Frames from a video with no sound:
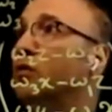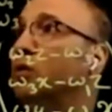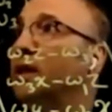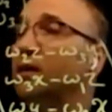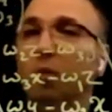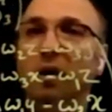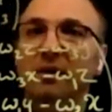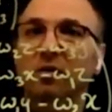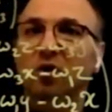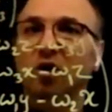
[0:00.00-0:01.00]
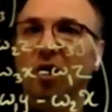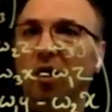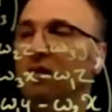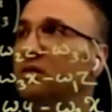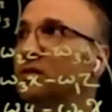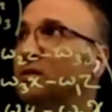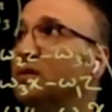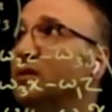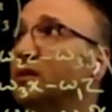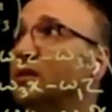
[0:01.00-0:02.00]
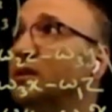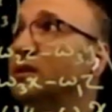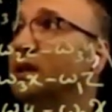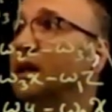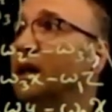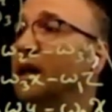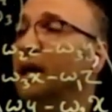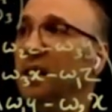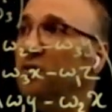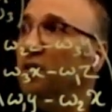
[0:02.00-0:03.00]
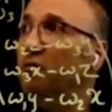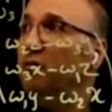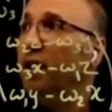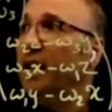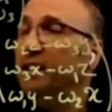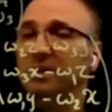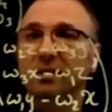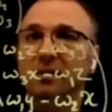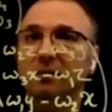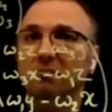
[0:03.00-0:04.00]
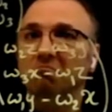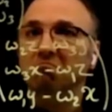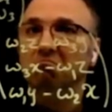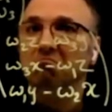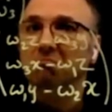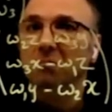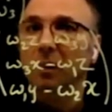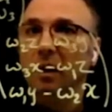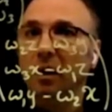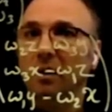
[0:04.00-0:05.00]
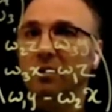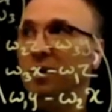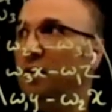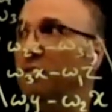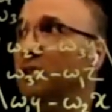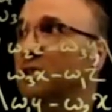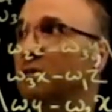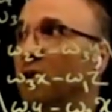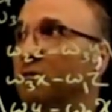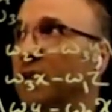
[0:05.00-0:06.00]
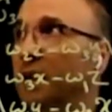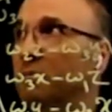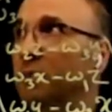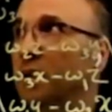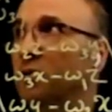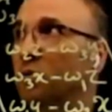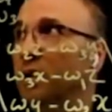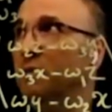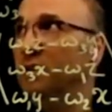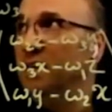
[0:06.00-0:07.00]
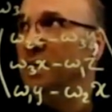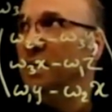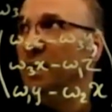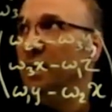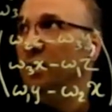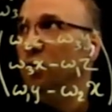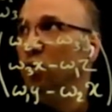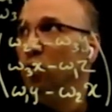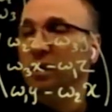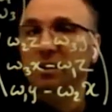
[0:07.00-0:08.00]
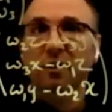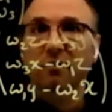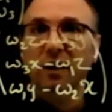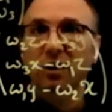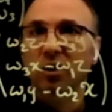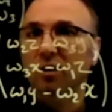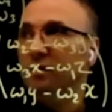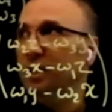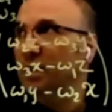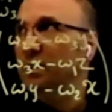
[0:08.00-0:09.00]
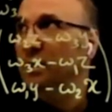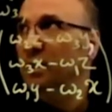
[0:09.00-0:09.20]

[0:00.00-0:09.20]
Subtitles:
So that's why this cross is in fact derivative of that, because when we do integration of that,